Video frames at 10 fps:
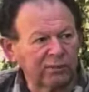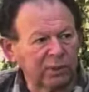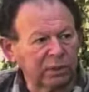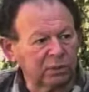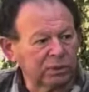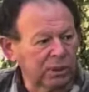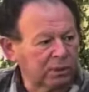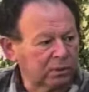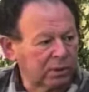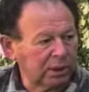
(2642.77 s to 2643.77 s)
difficult to say
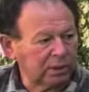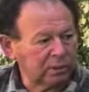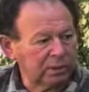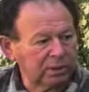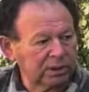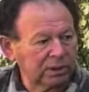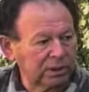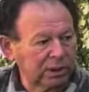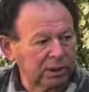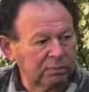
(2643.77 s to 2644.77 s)
today to what
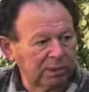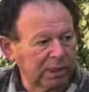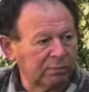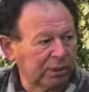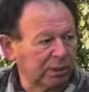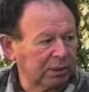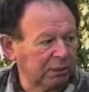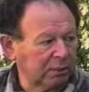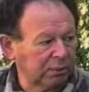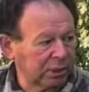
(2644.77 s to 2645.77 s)
extent my party
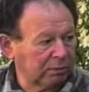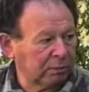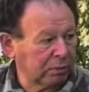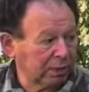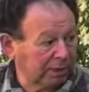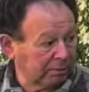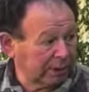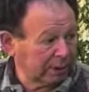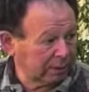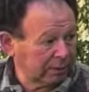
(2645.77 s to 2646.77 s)
will be able to come
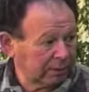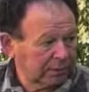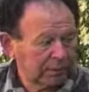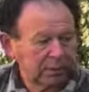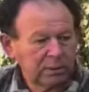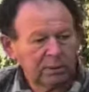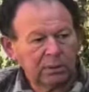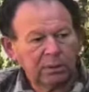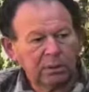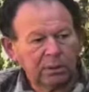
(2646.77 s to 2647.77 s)
back
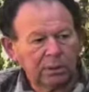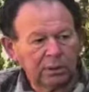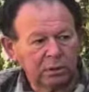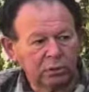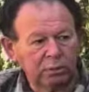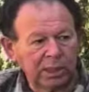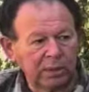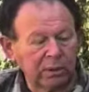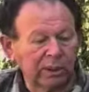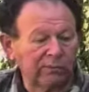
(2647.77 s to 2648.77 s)
to
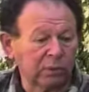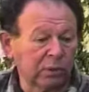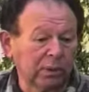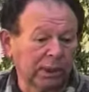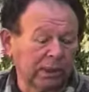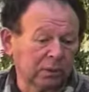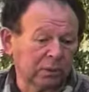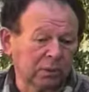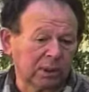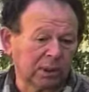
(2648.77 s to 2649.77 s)
power. If you add
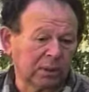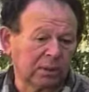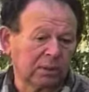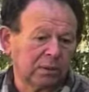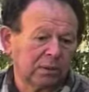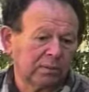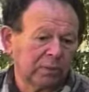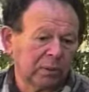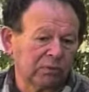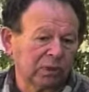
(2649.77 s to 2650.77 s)
to that
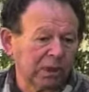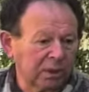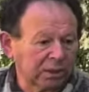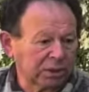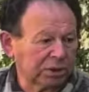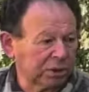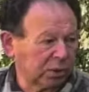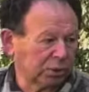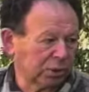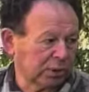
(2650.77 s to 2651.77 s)
the religious
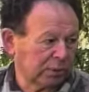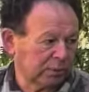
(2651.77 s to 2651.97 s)
notion